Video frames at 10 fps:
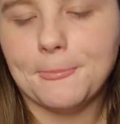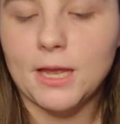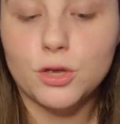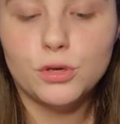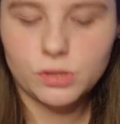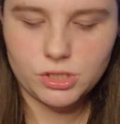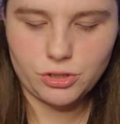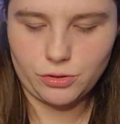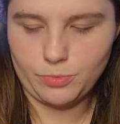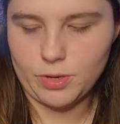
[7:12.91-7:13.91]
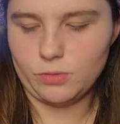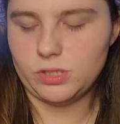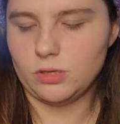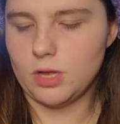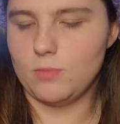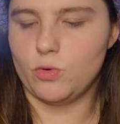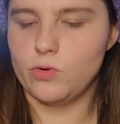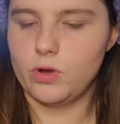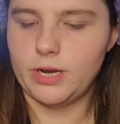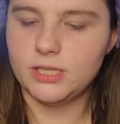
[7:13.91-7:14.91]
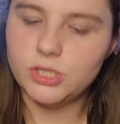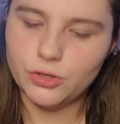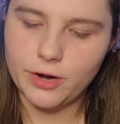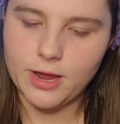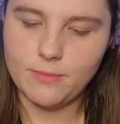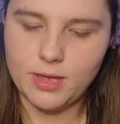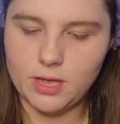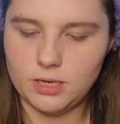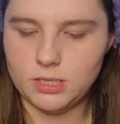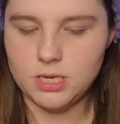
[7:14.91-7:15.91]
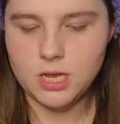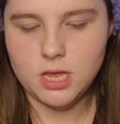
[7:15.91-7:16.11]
used to post a lot more on Instagram, and